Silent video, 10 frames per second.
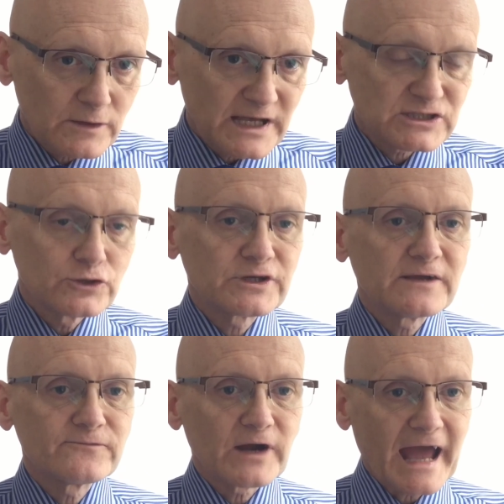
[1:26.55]
It's looking
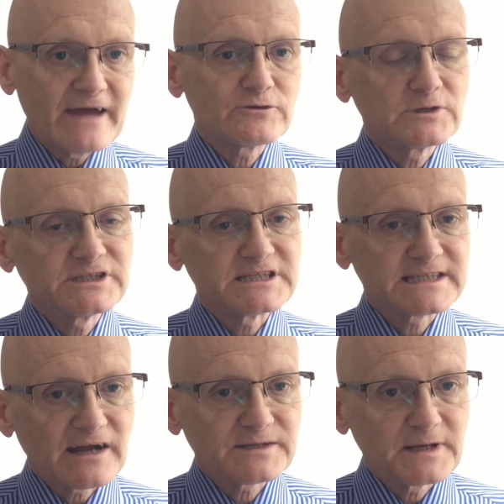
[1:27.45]
for everyone to
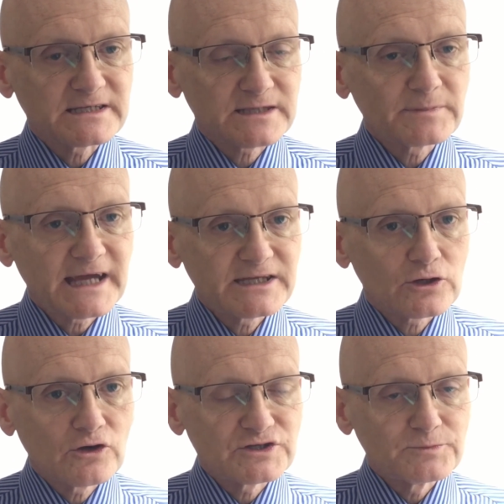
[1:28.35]
start to make some kind of
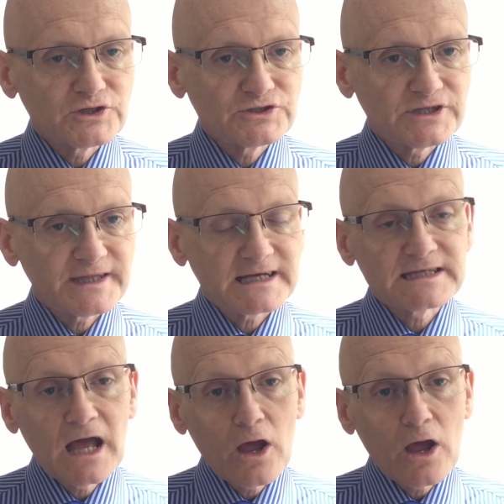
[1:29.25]
contribution to this,